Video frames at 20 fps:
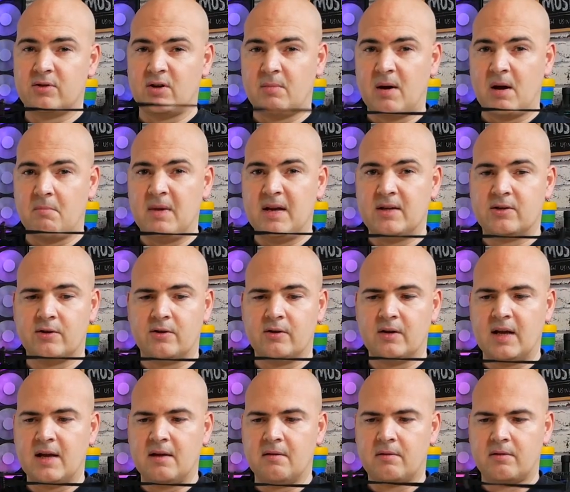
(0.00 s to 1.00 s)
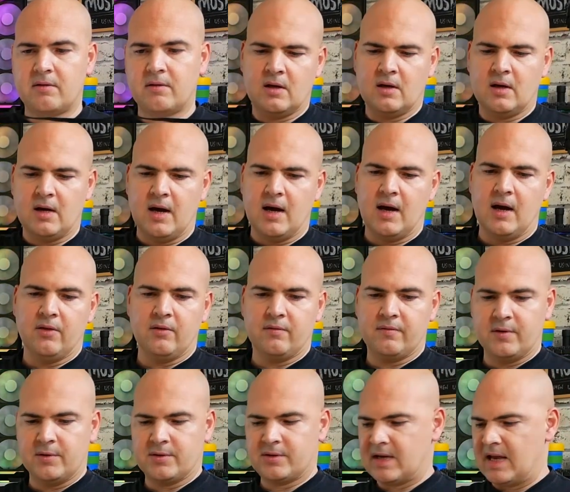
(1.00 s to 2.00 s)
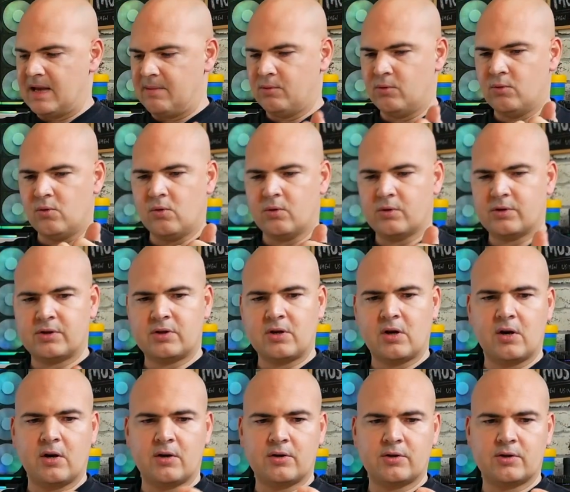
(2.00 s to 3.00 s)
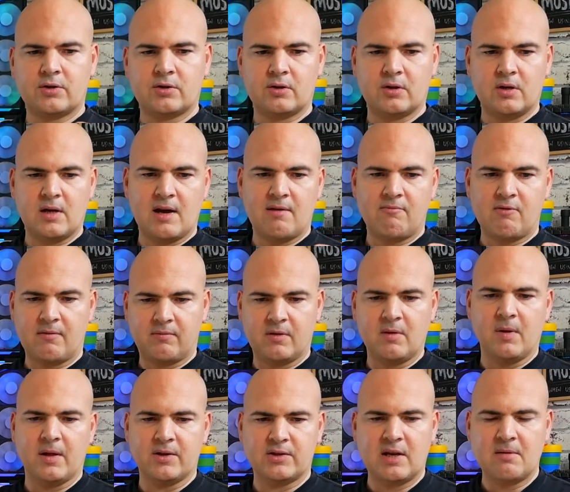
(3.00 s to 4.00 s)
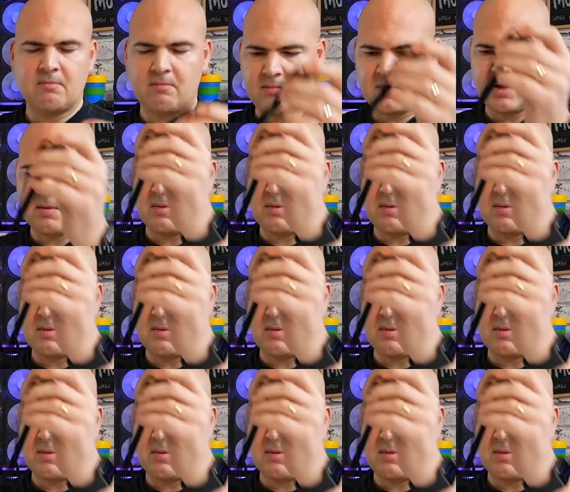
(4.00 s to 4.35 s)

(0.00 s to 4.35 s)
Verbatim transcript: so about a meter in length. And the first cable starts, yeah, roughly about the same,